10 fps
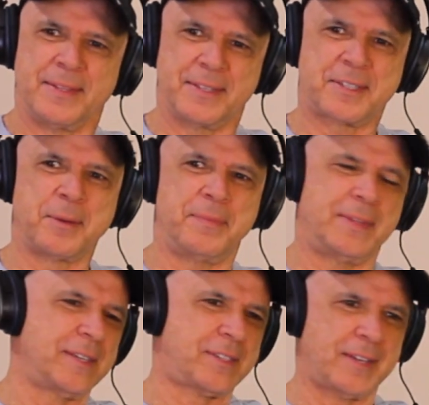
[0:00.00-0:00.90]
this could,
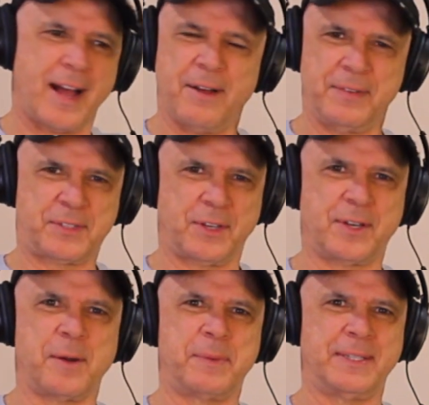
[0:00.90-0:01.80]
this obviously
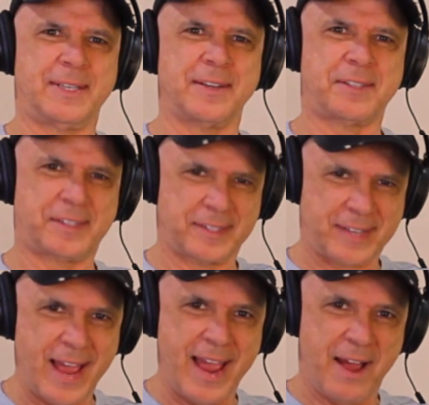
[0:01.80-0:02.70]
could have been Texas's
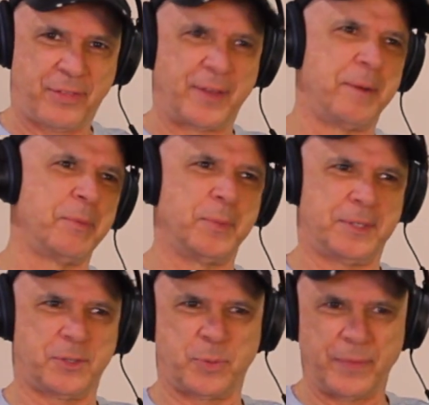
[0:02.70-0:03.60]
anthem,
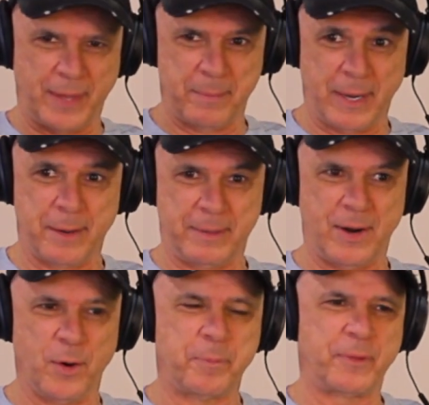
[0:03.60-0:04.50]
which is what they might have been
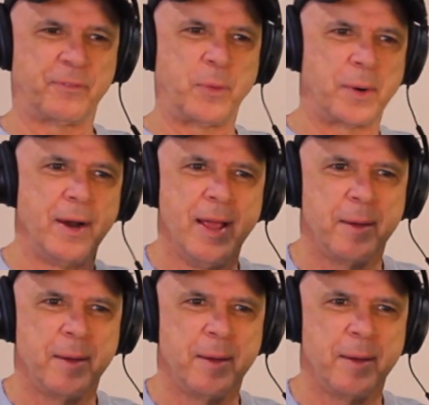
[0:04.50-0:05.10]
hoping for.